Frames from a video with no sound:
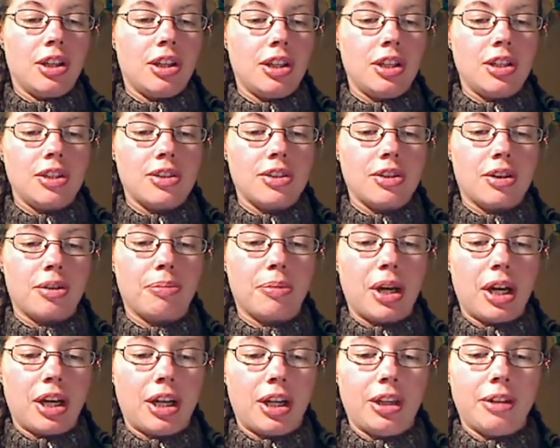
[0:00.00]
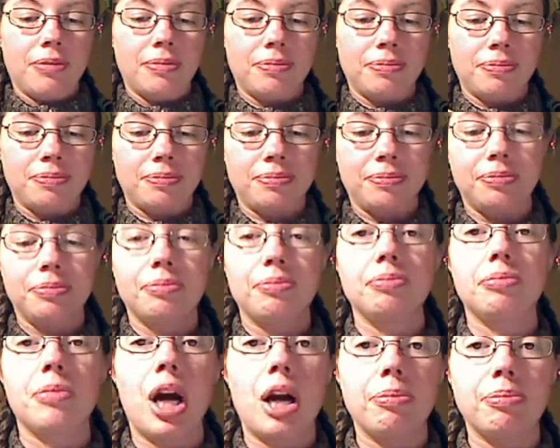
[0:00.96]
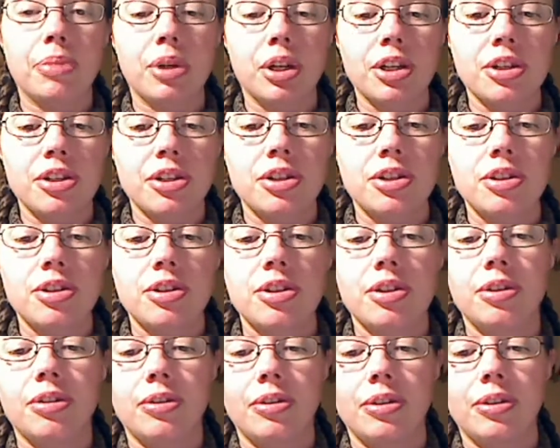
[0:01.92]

These are my mop brushes.